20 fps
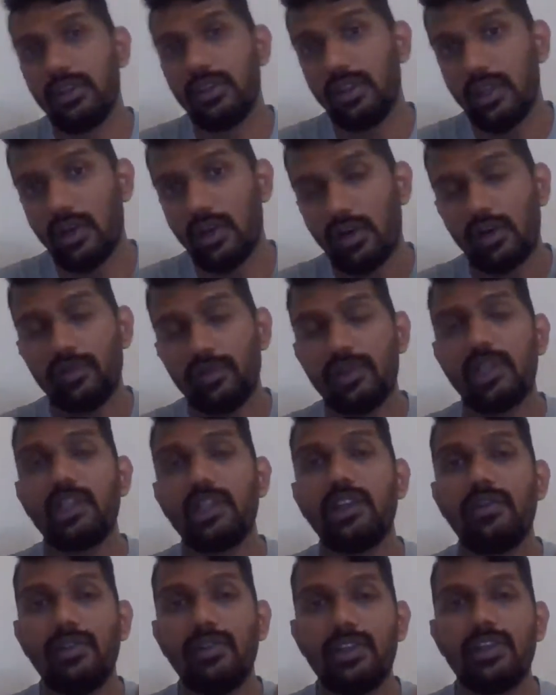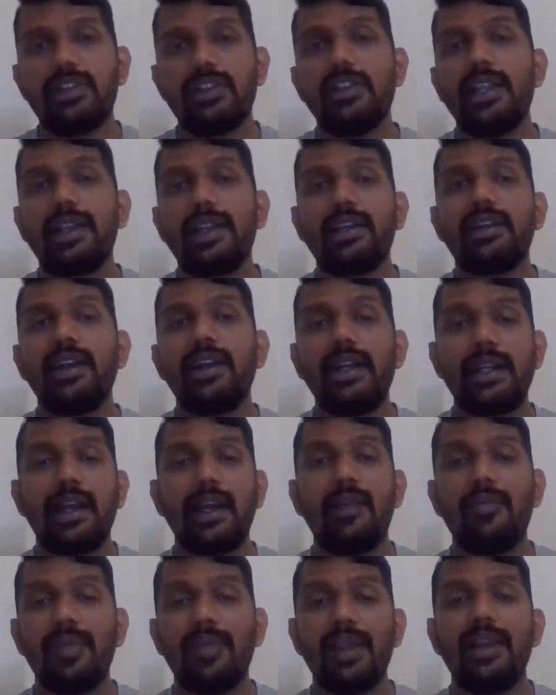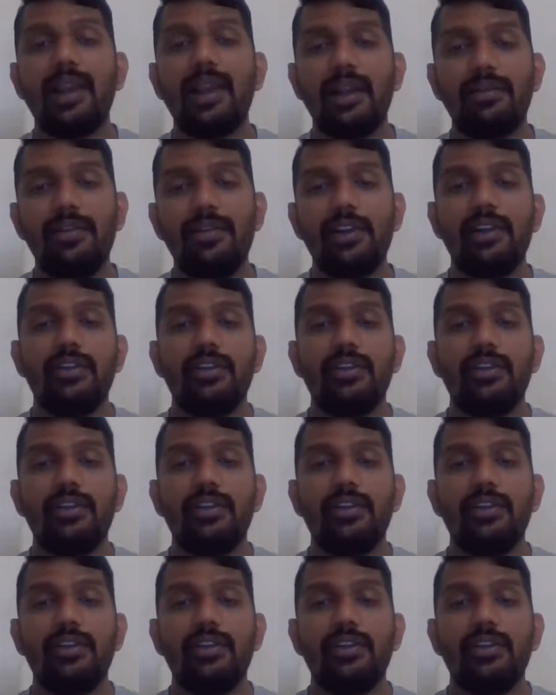the objective which is selected at campaign level.